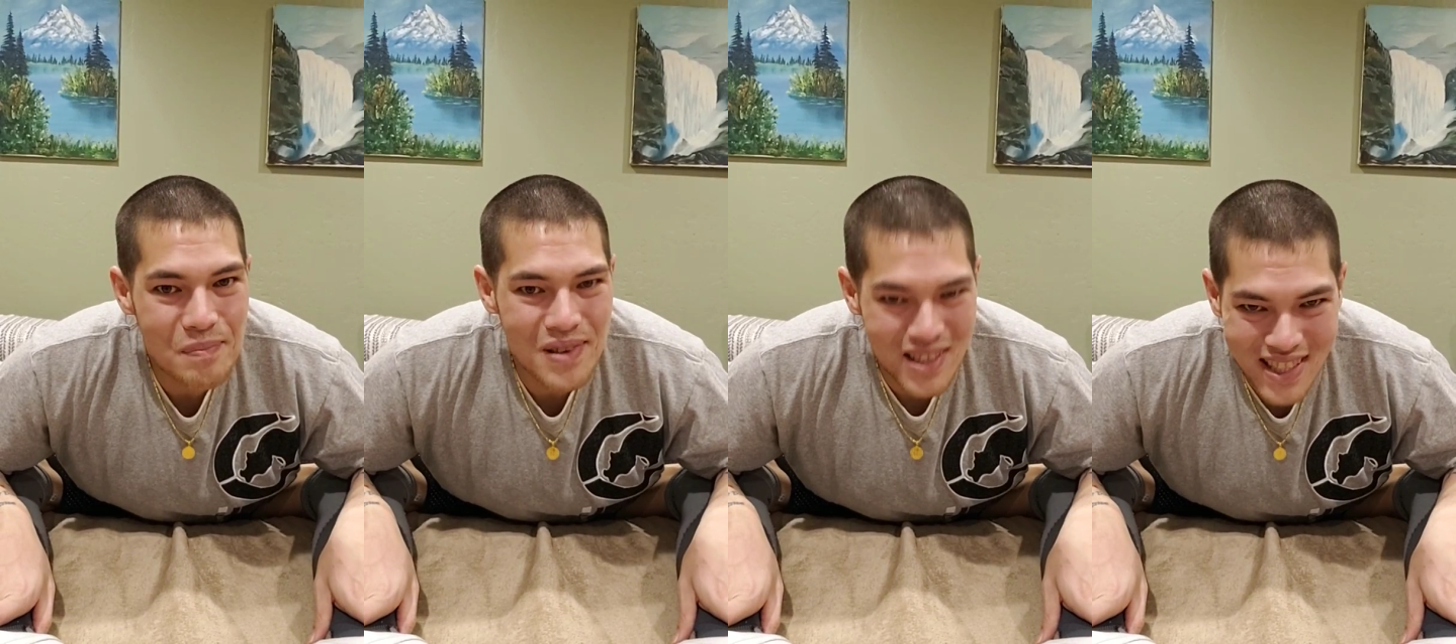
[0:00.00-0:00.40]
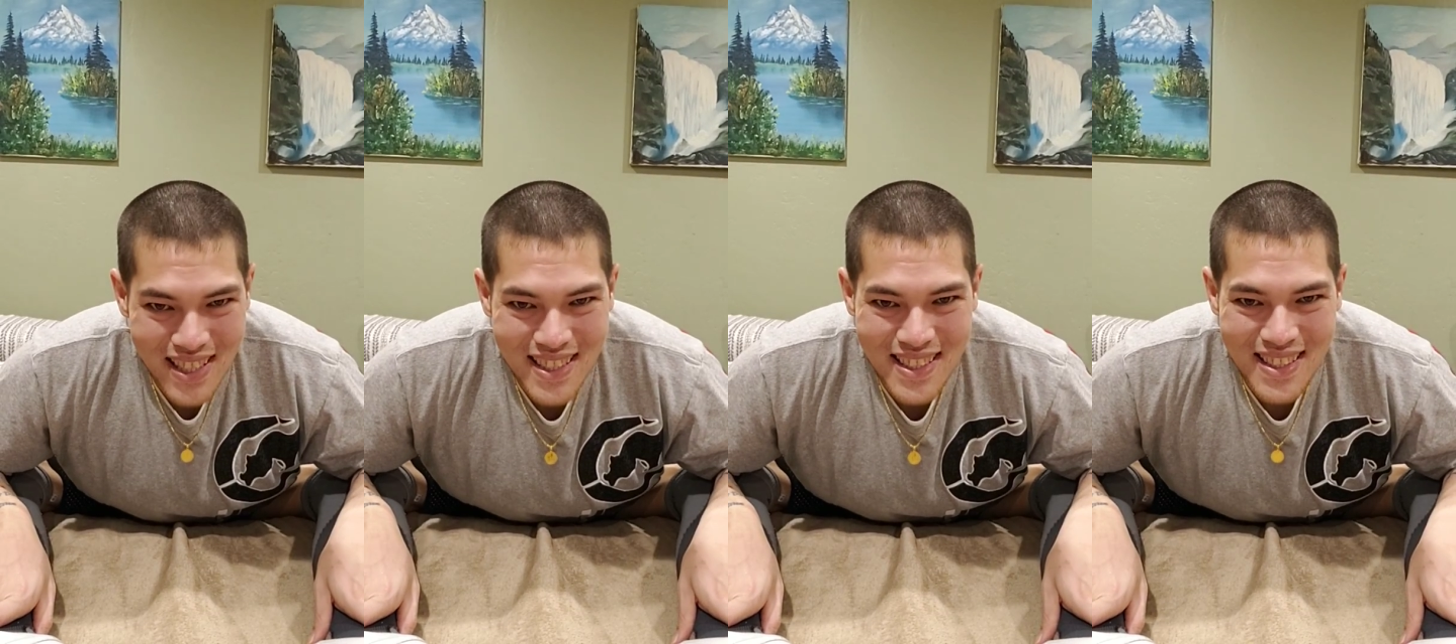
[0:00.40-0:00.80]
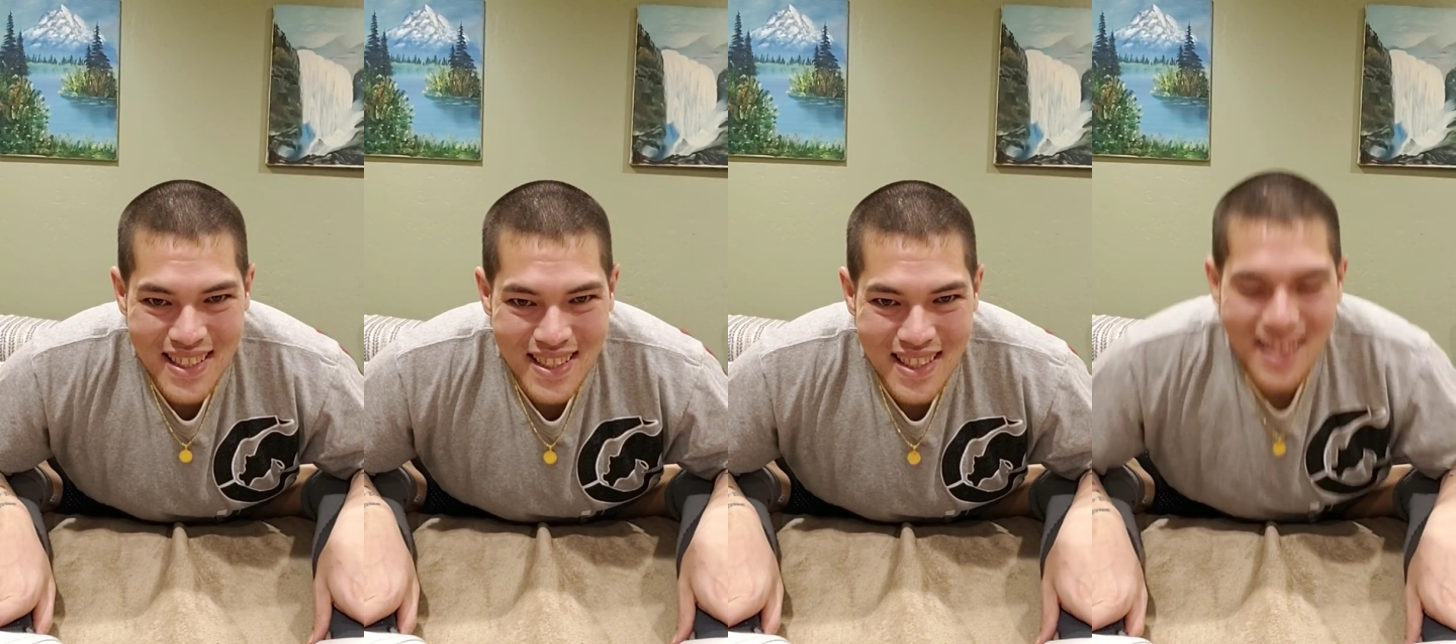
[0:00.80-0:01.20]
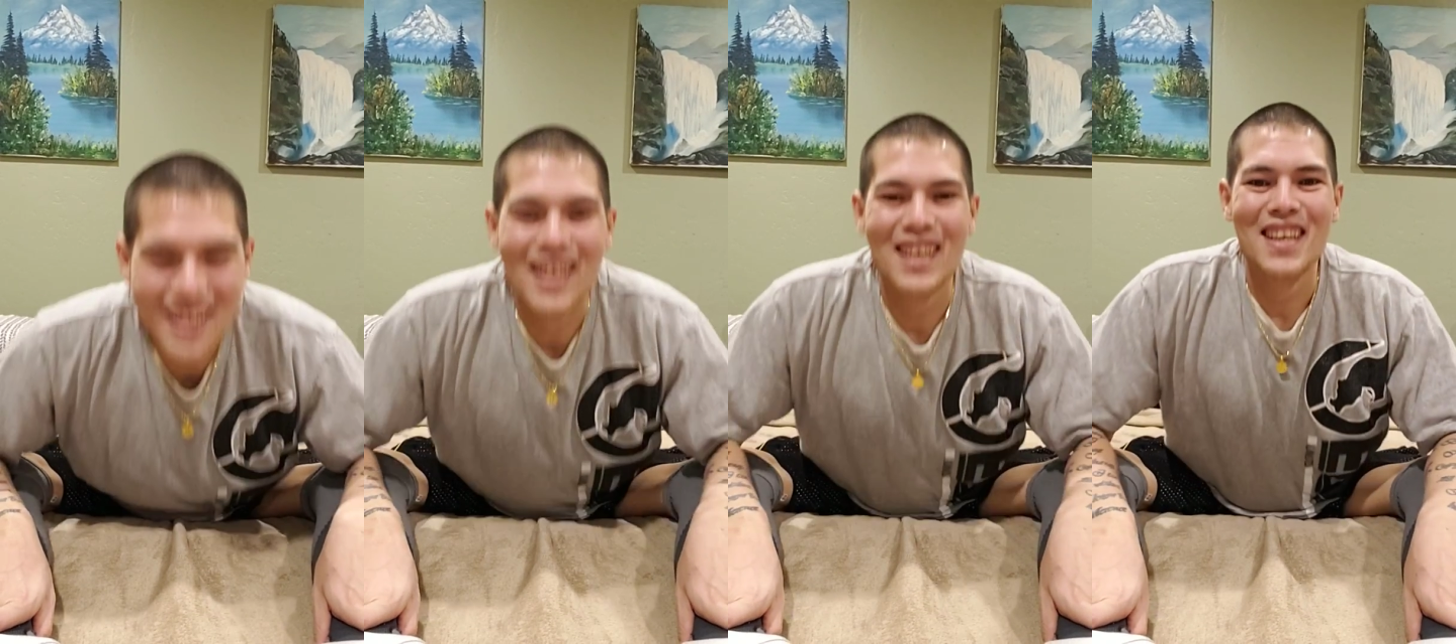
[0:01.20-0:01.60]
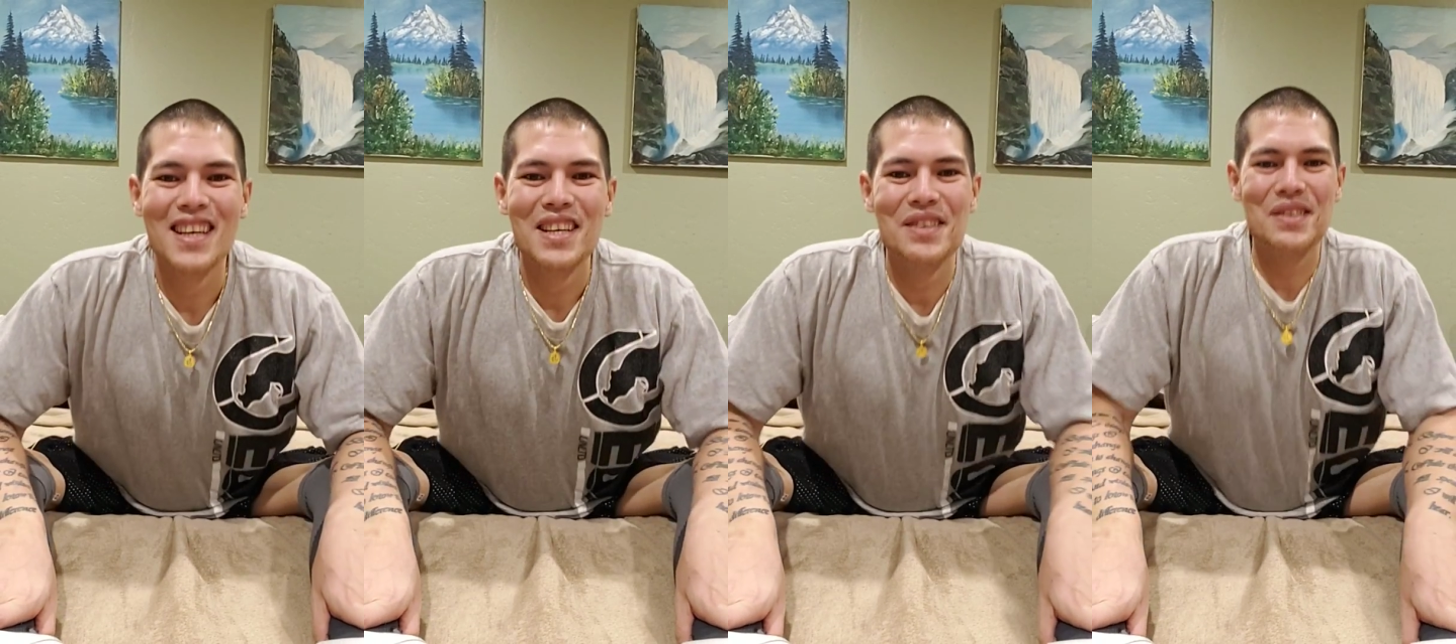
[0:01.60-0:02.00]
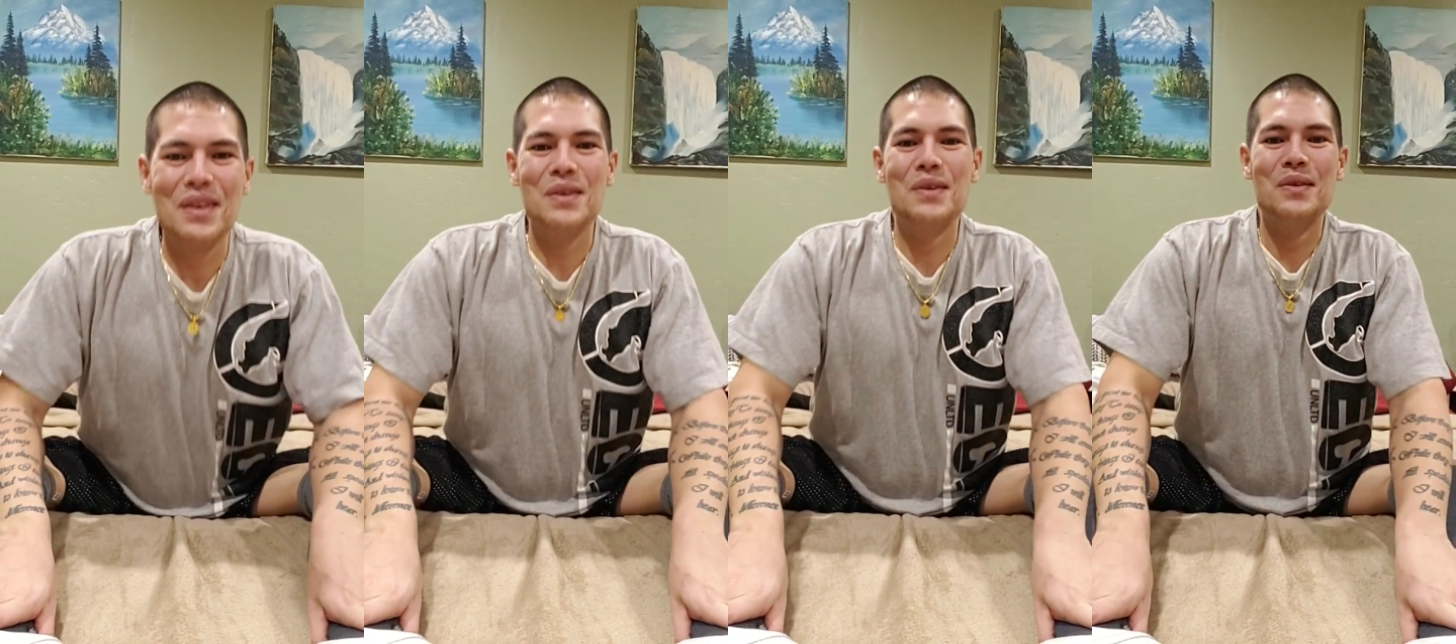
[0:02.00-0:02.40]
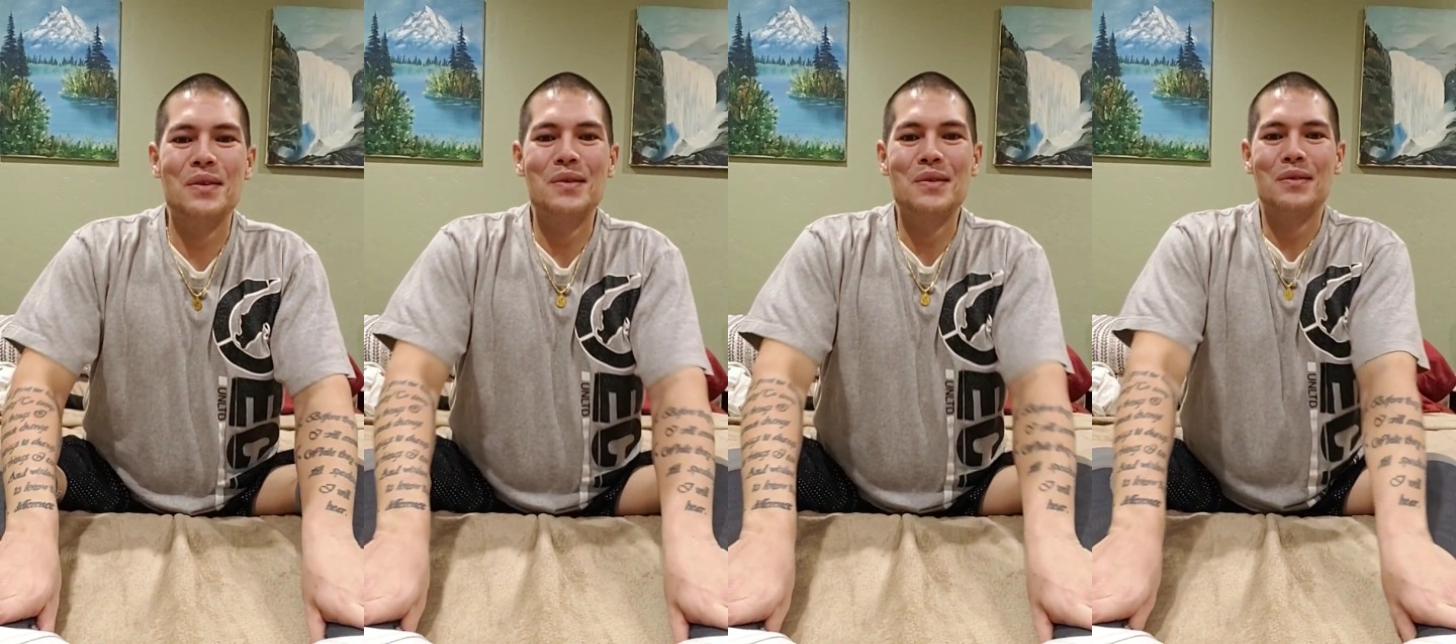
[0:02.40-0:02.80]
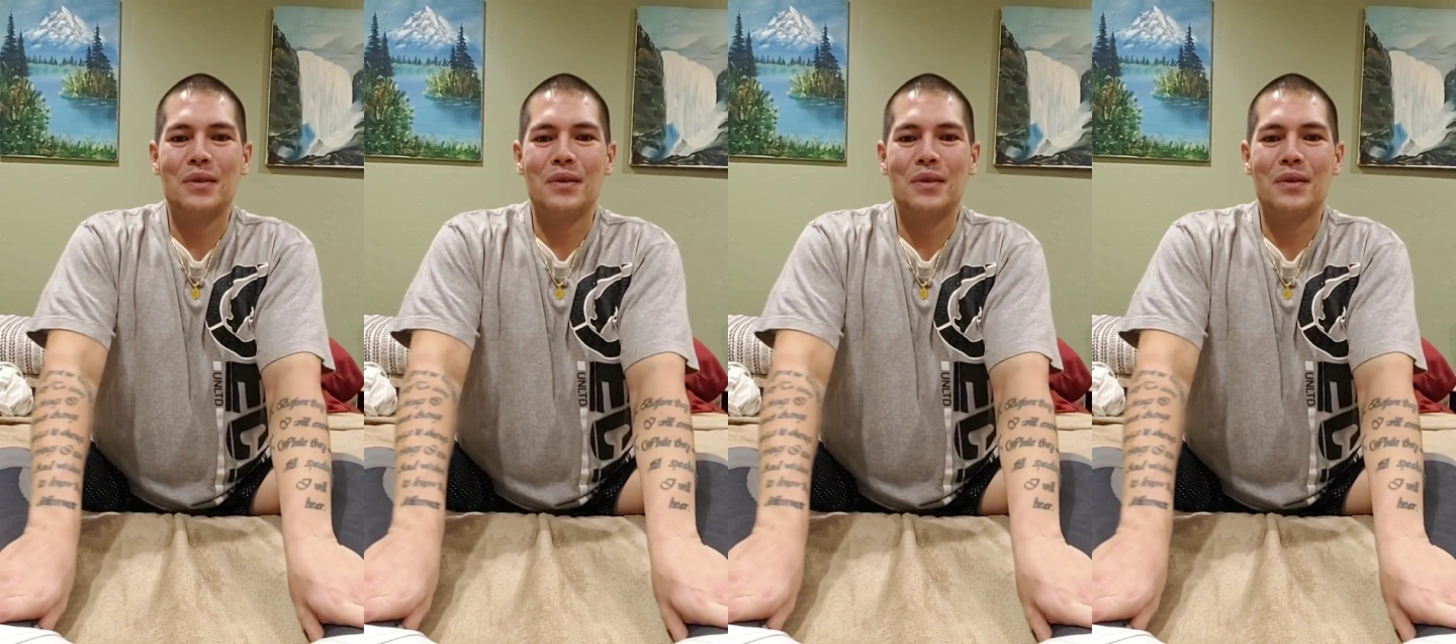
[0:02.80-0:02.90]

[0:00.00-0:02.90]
prince. So